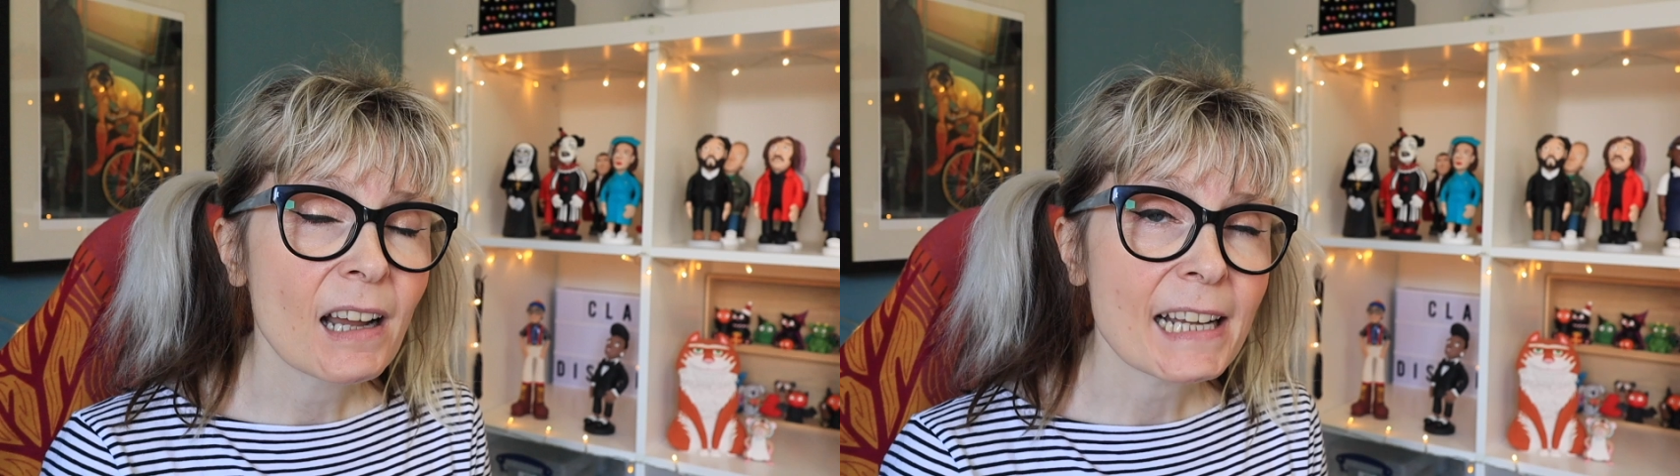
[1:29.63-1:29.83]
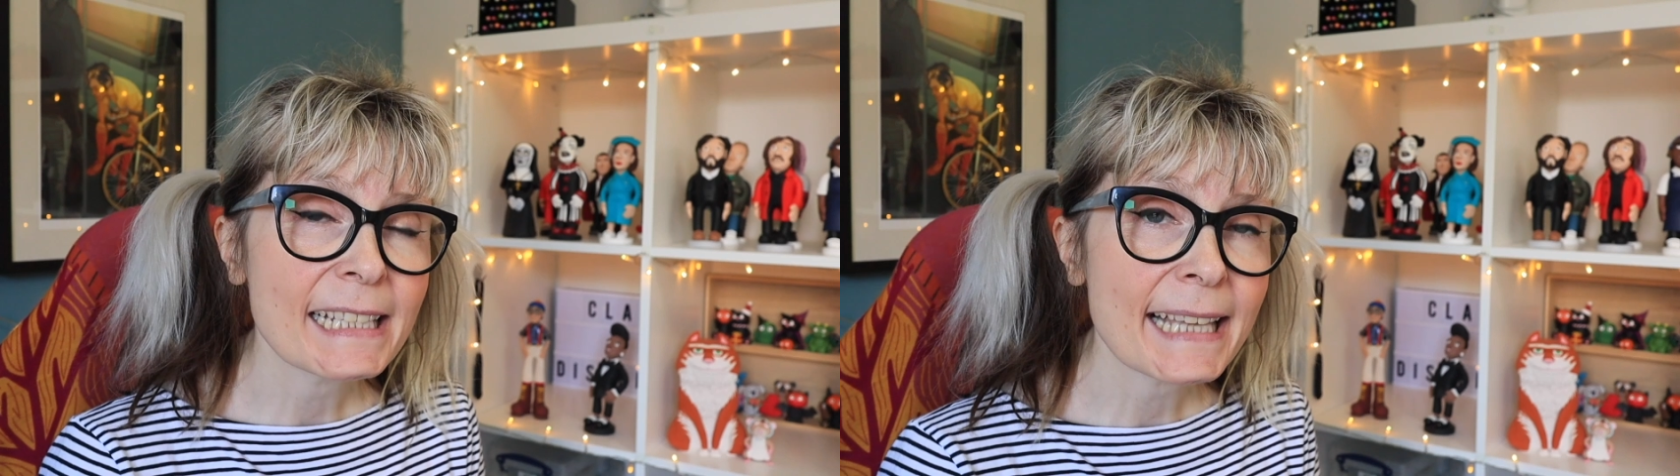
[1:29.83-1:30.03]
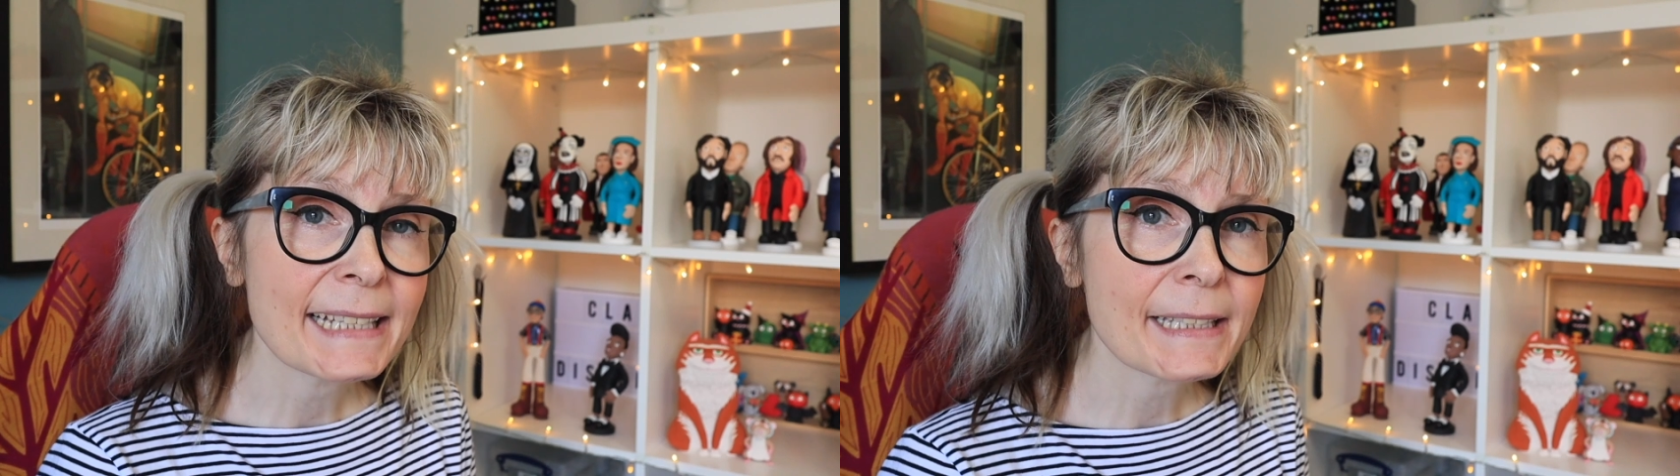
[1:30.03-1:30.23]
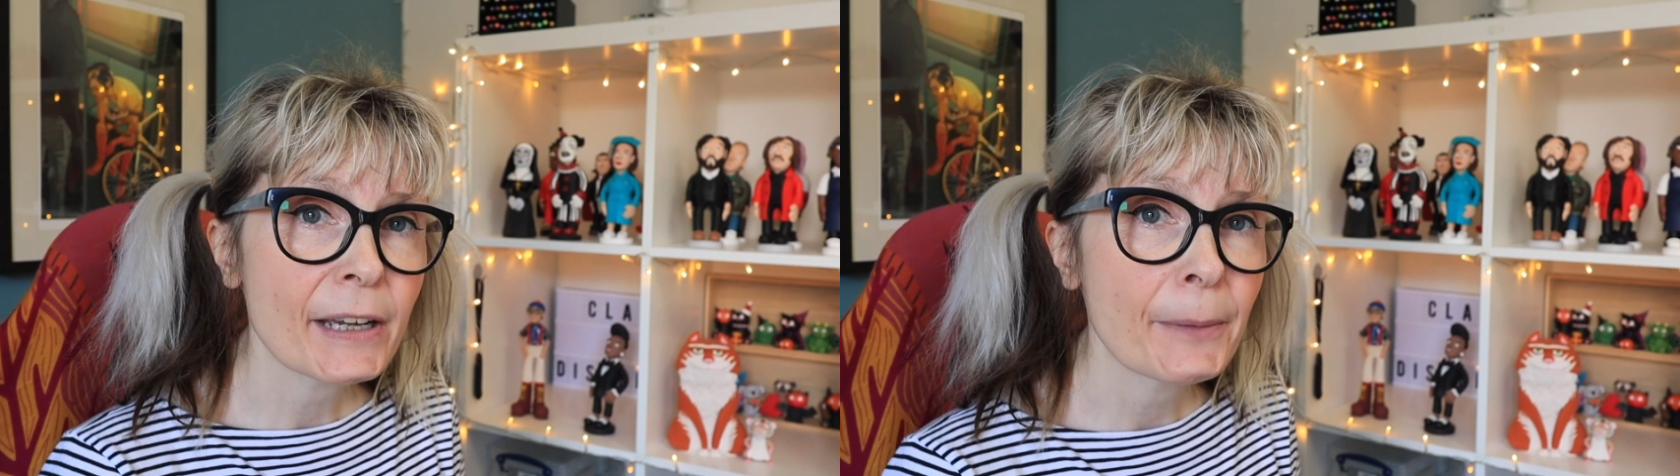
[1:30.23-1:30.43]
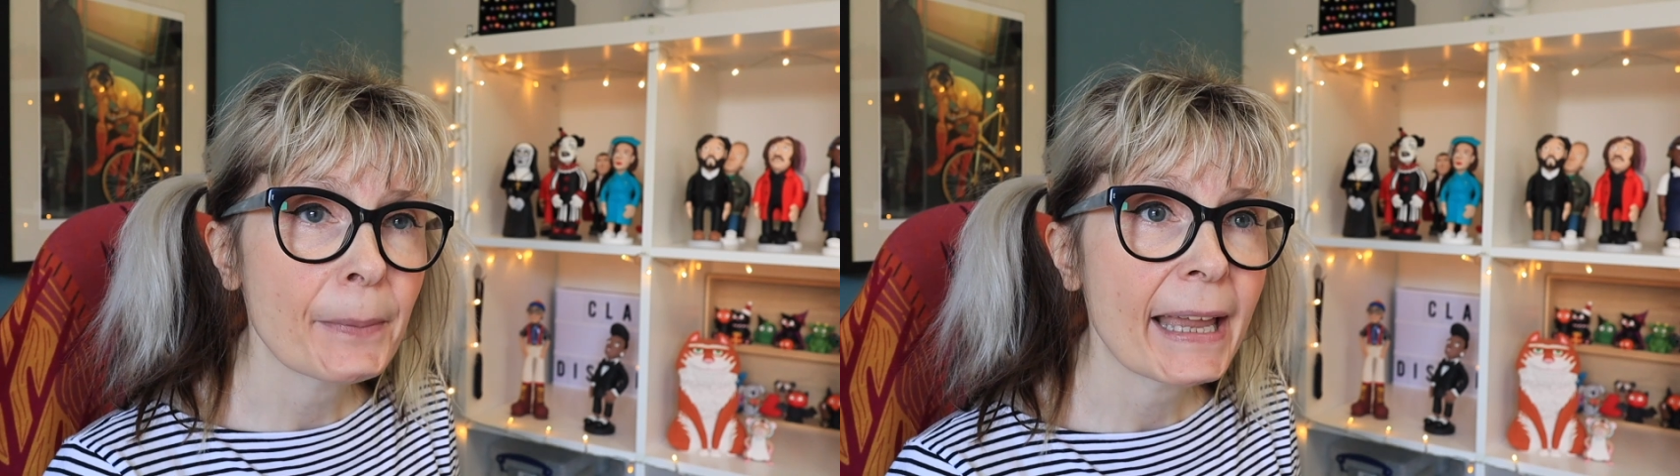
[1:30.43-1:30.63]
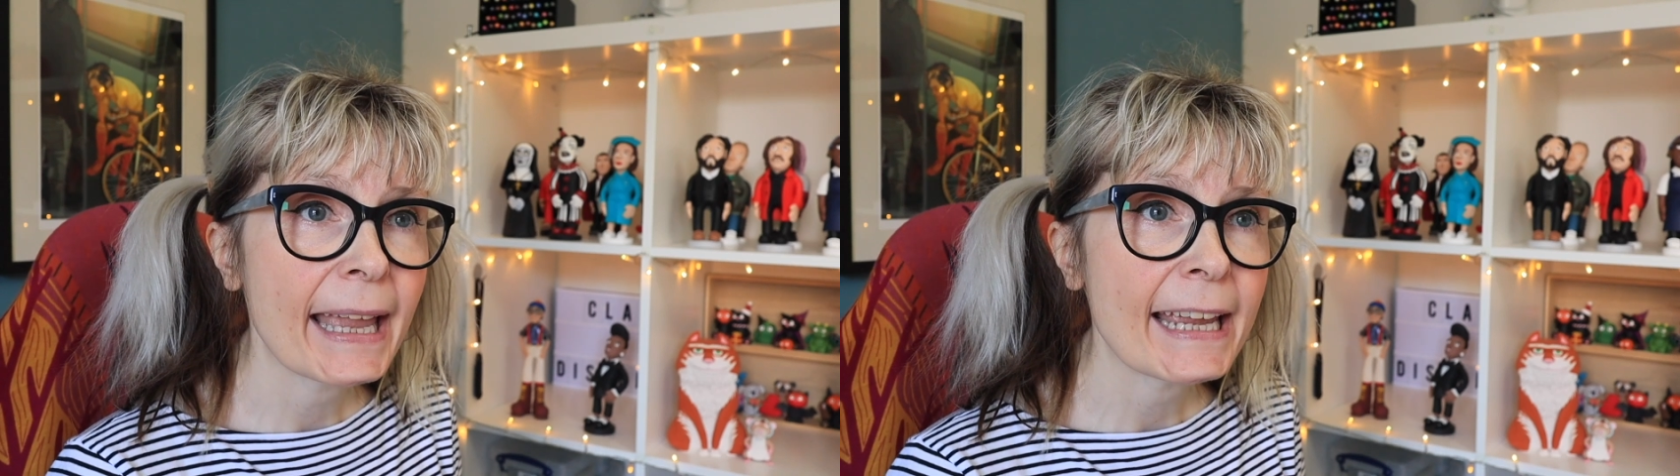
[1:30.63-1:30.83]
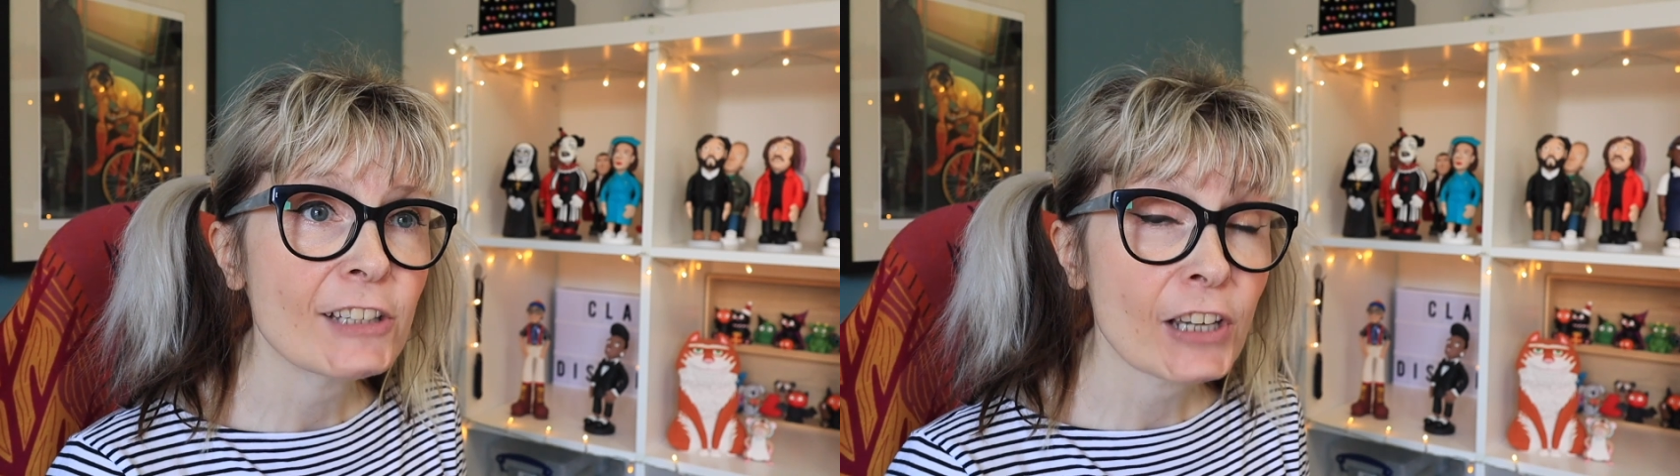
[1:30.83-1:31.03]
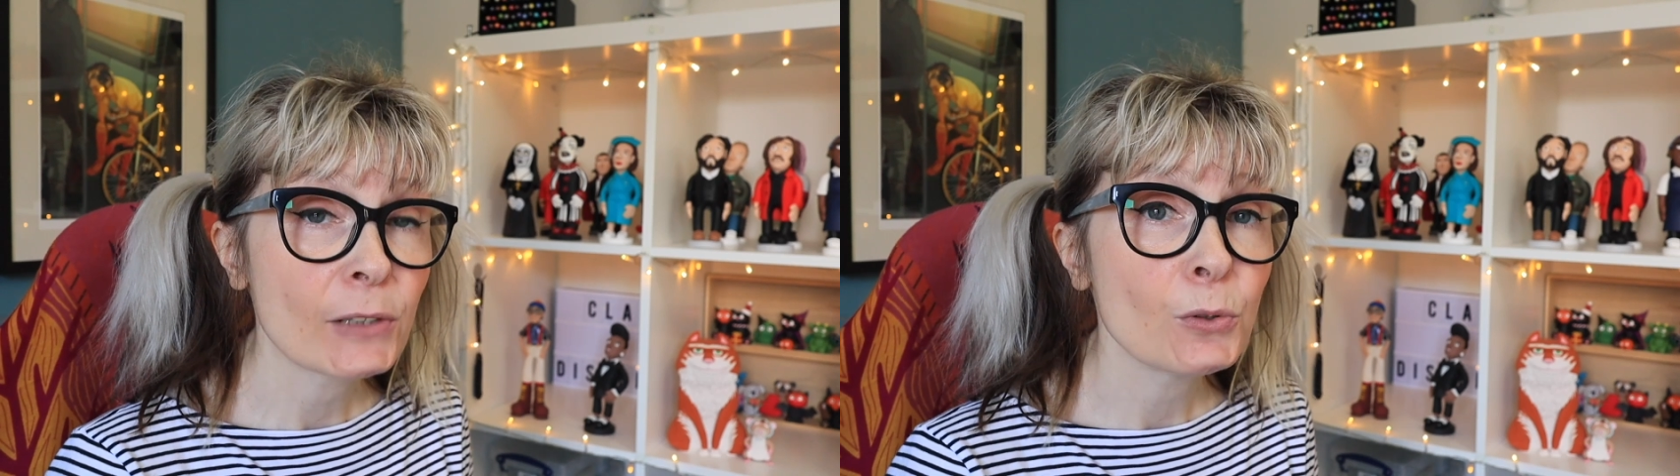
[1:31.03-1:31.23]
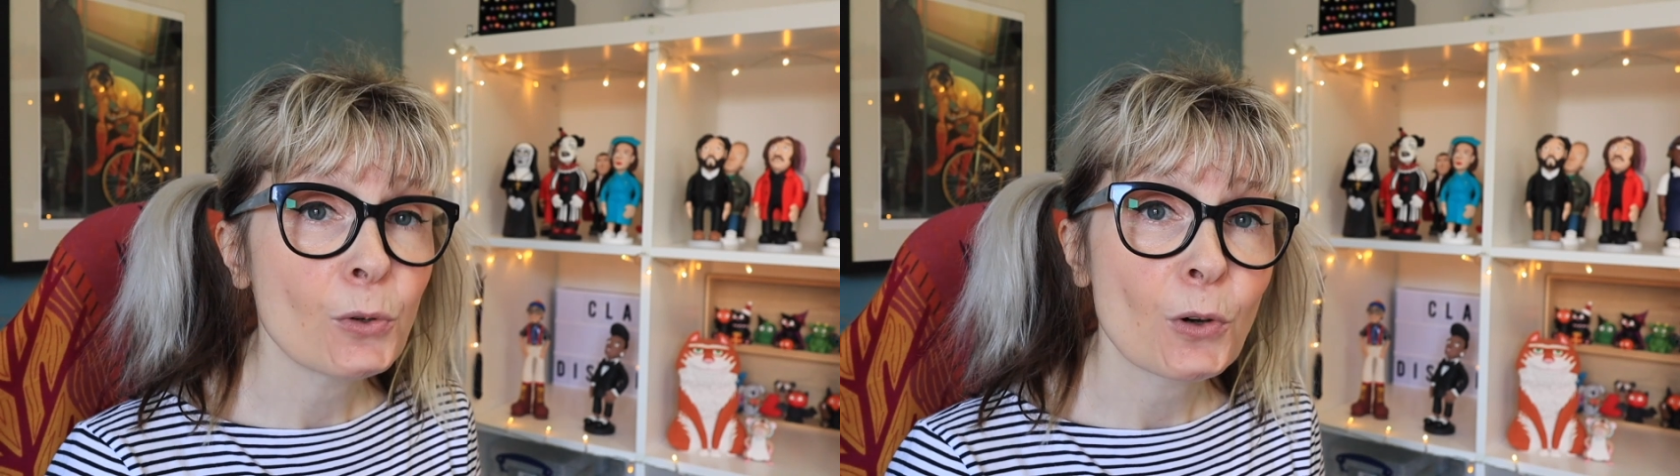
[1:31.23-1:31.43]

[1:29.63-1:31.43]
I set up a channel